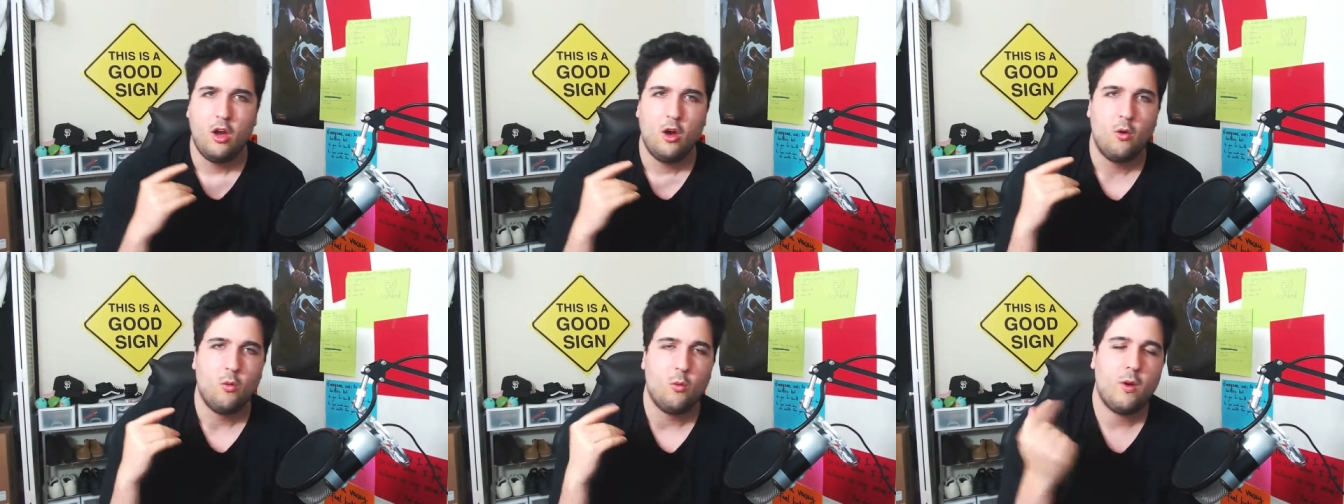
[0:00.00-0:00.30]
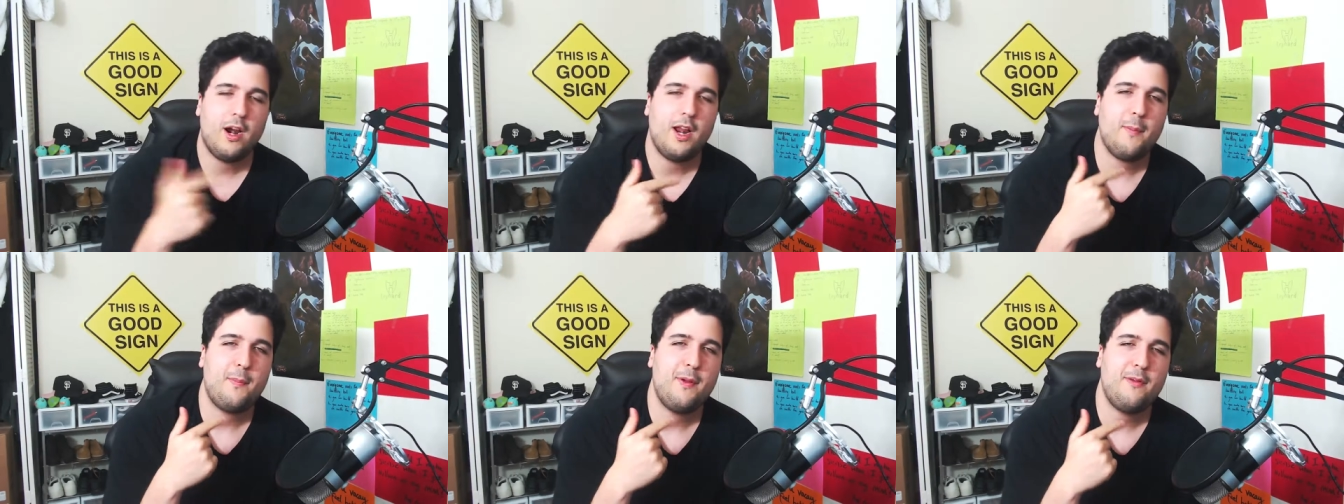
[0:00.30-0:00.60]

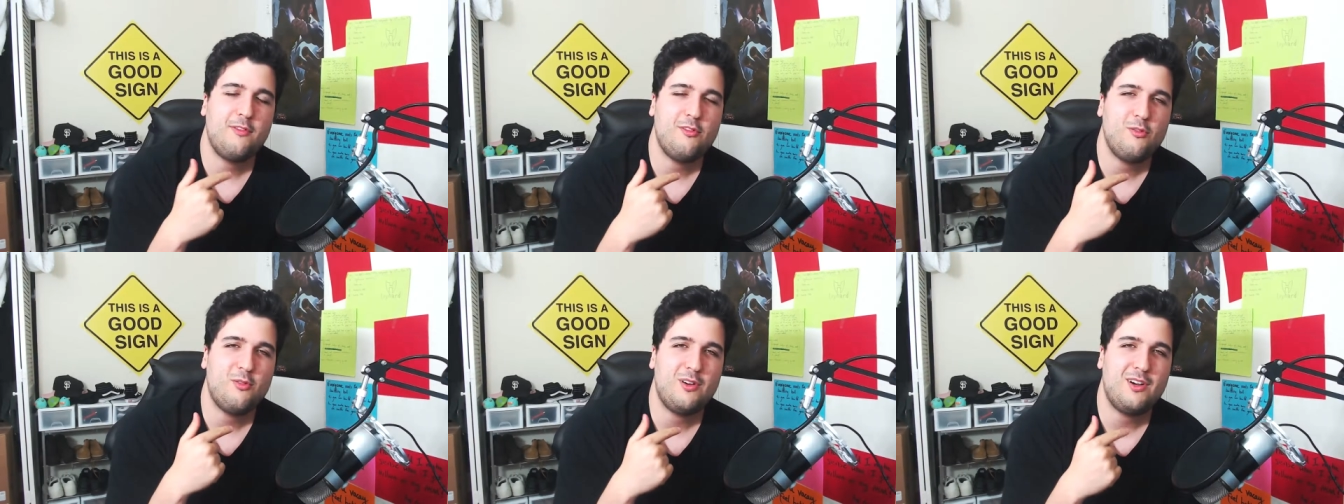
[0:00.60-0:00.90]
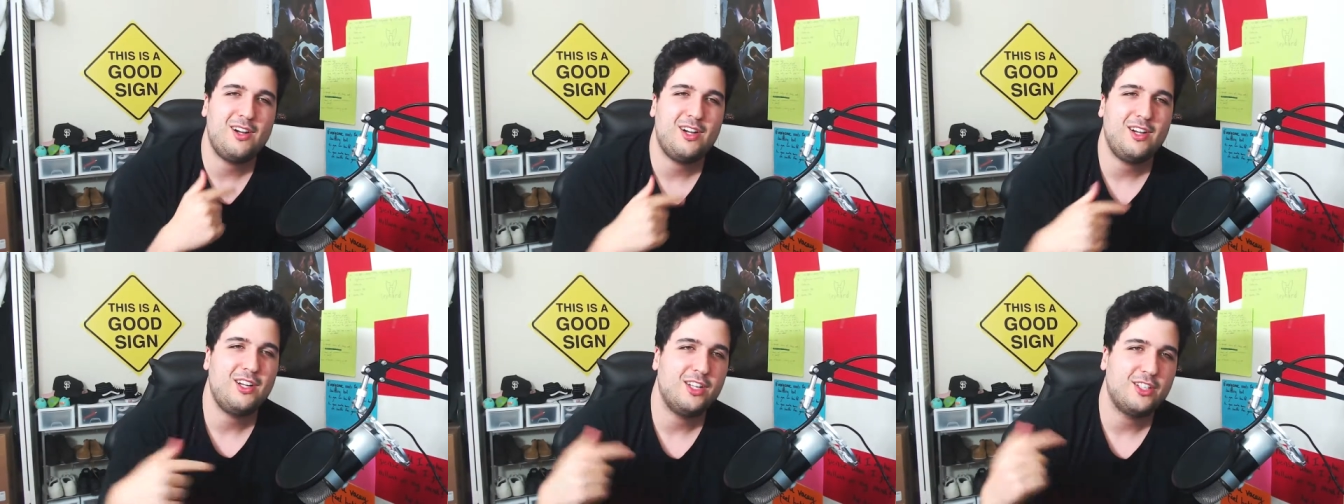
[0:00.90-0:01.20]
What up
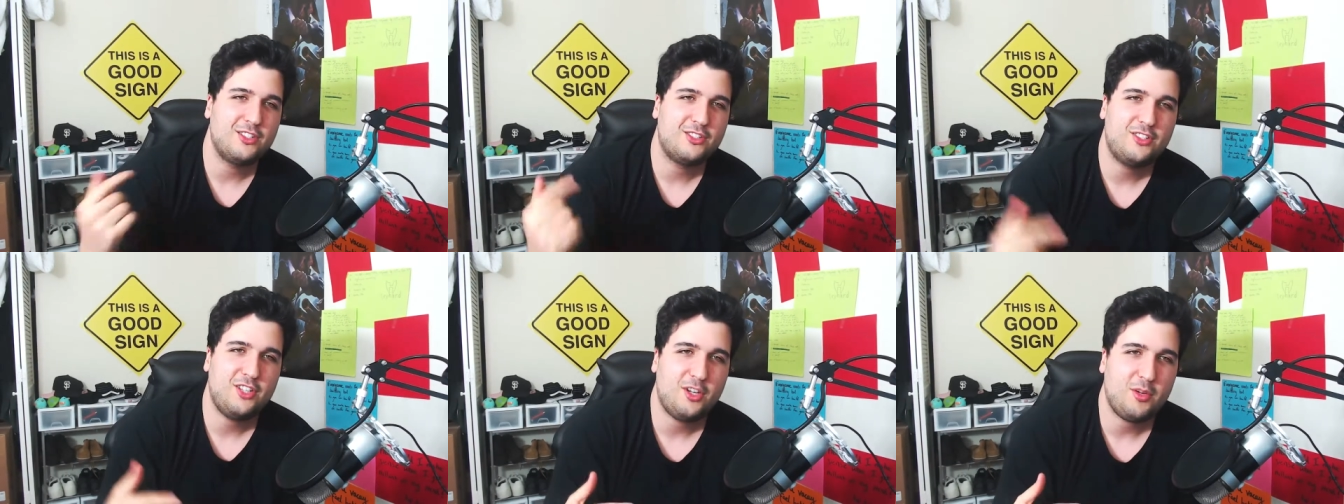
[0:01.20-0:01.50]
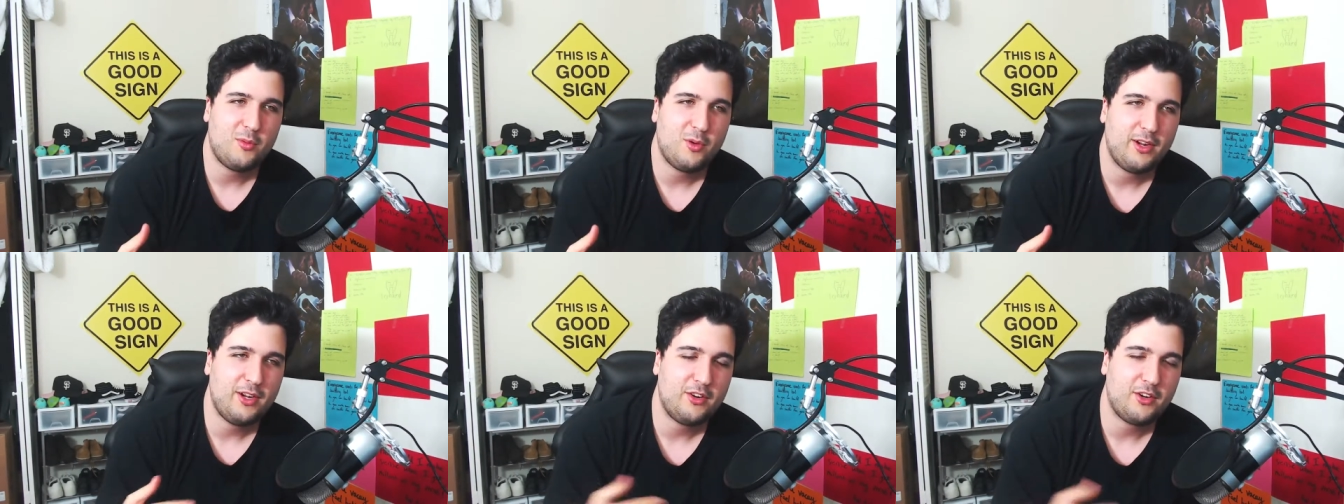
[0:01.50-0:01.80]
everyone,
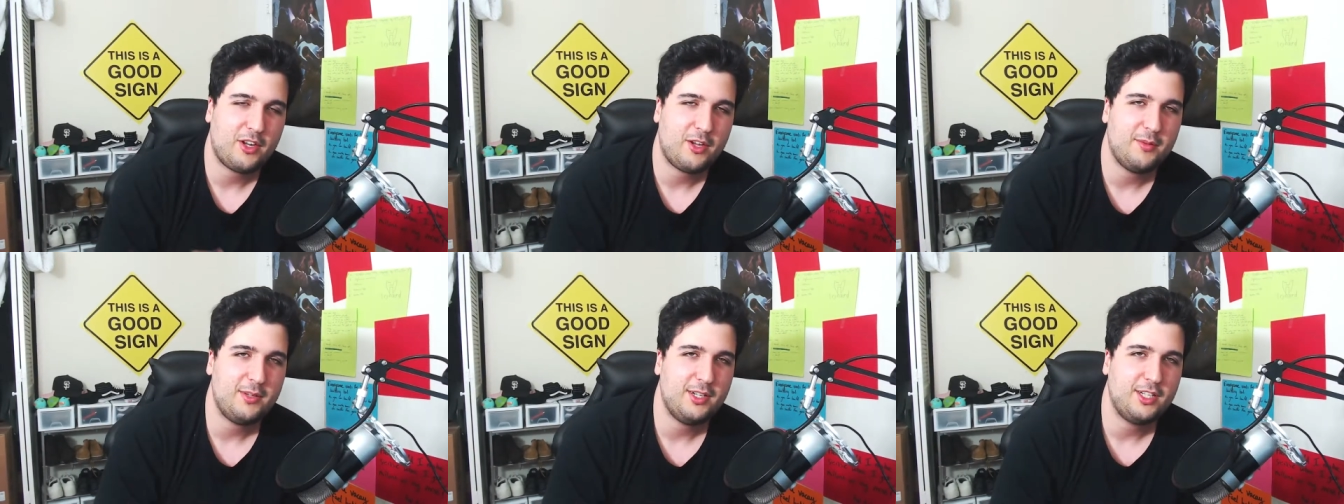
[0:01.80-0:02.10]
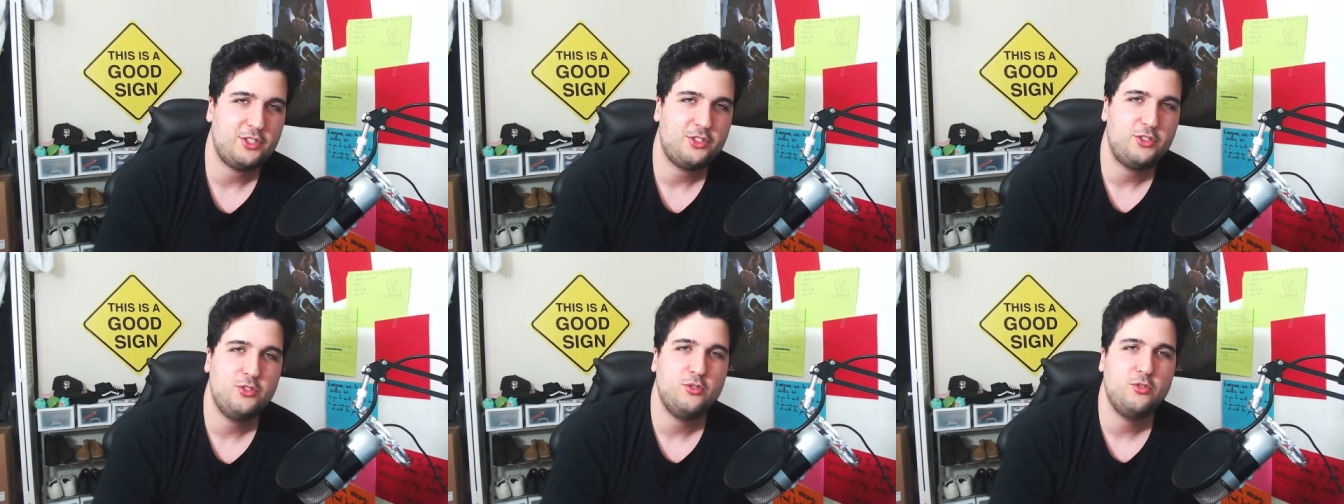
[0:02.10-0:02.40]
ZonoBRAH here coming
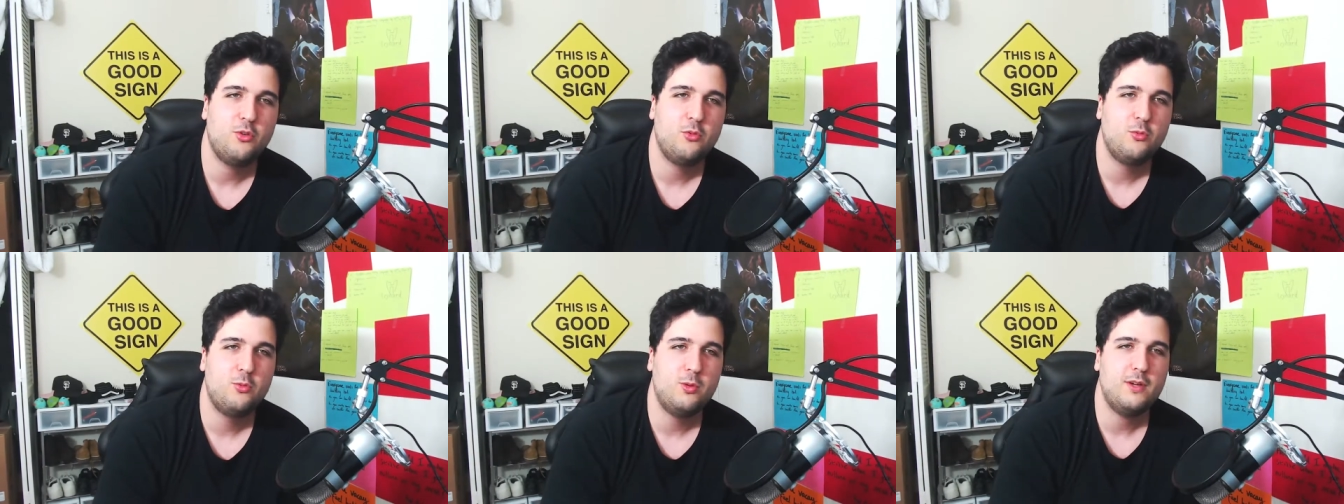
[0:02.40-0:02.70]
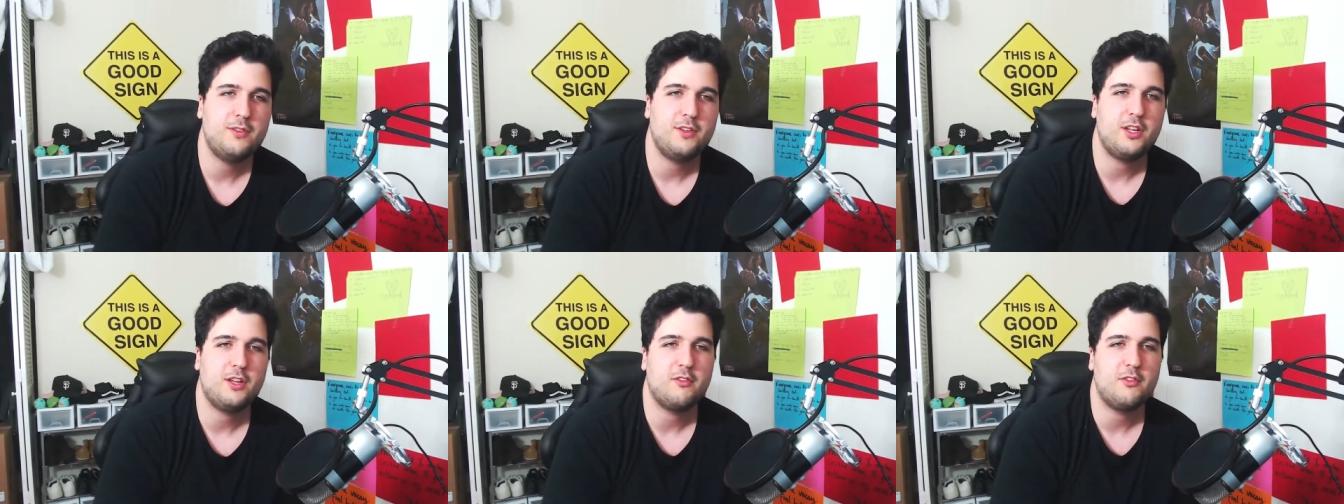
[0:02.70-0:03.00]
at you
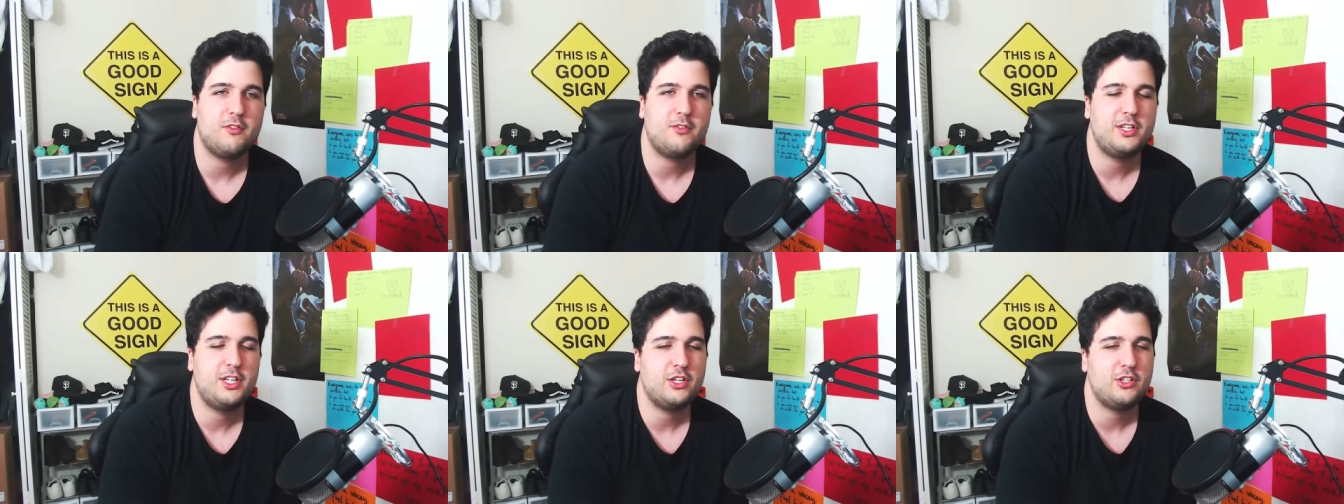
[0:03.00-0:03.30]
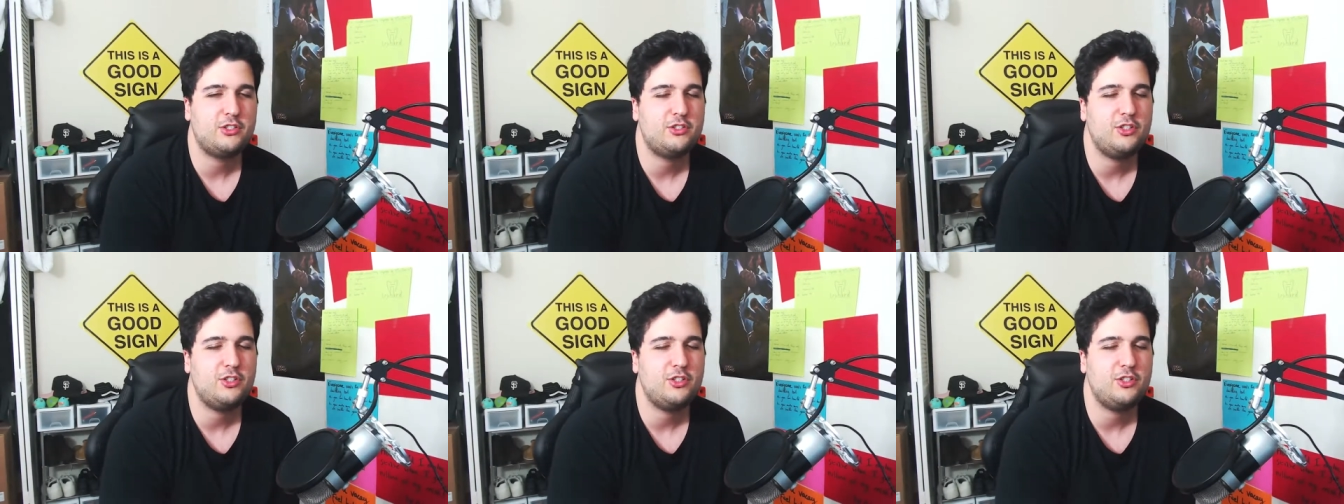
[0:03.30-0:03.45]
with another video.